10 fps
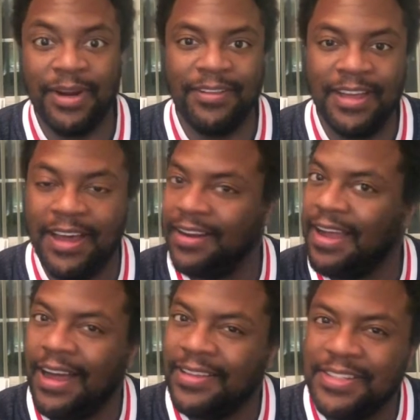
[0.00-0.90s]
barely out of
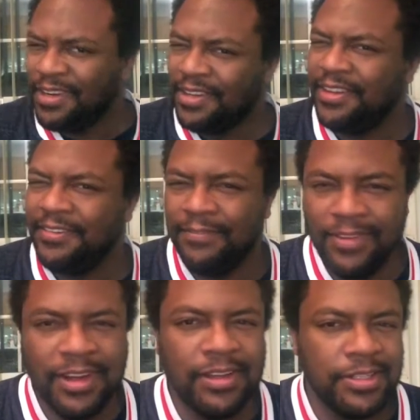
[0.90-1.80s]
college,
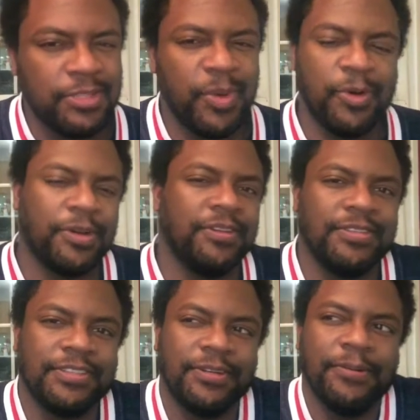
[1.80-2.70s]
really
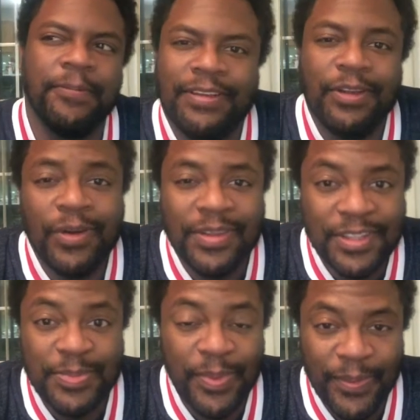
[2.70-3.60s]
smoking. So, at
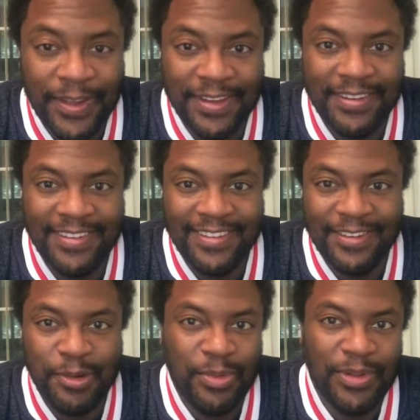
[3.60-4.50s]
this point,
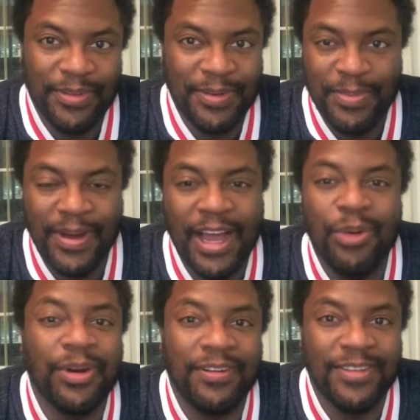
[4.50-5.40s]
you're willing to buy
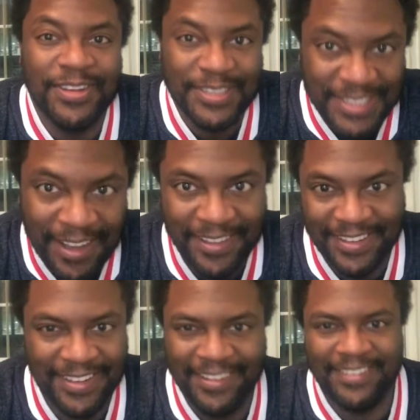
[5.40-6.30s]
whatever they're
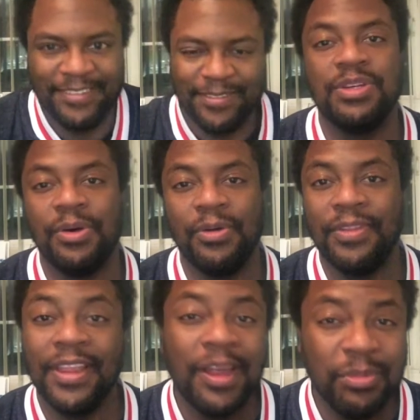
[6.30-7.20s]
selling, kind of. So
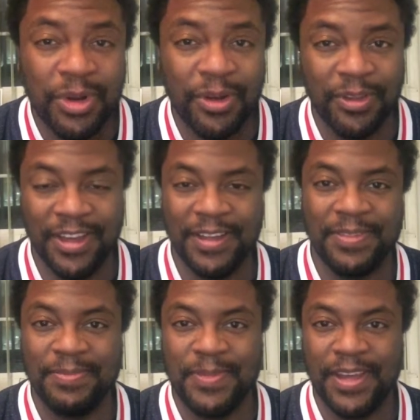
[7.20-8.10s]
they let him know
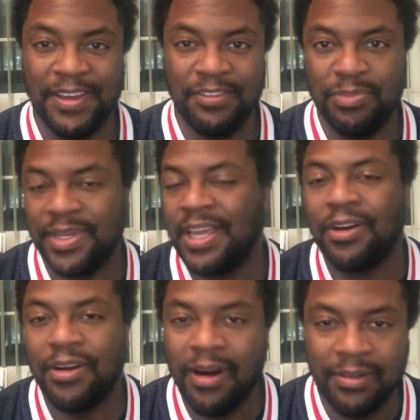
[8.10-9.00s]
that they've picked out
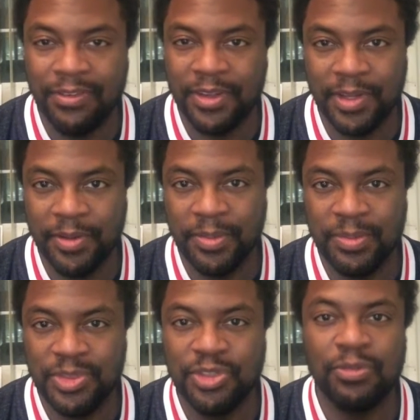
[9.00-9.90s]
a car for
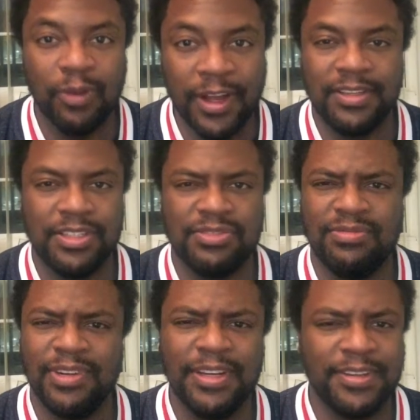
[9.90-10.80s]
him to rent. This
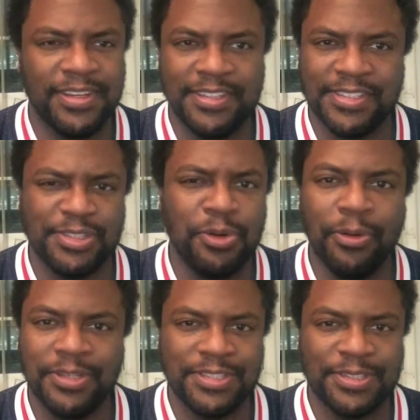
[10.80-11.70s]
really just
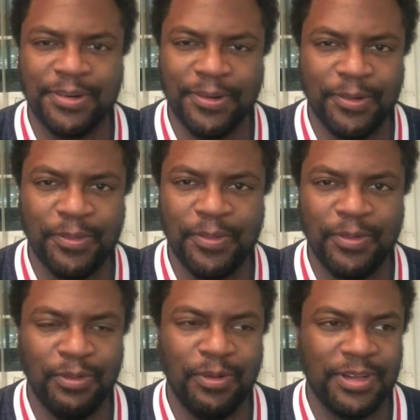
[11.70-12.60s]
gorgeous girl
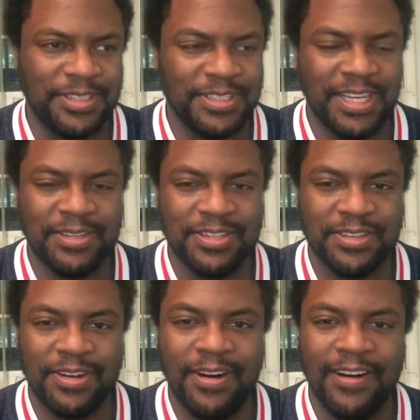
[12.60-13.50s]
walks us out to
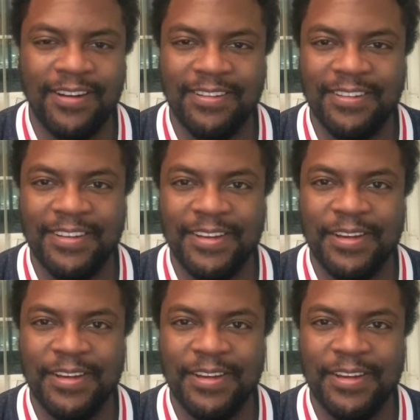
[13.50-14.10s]
the car,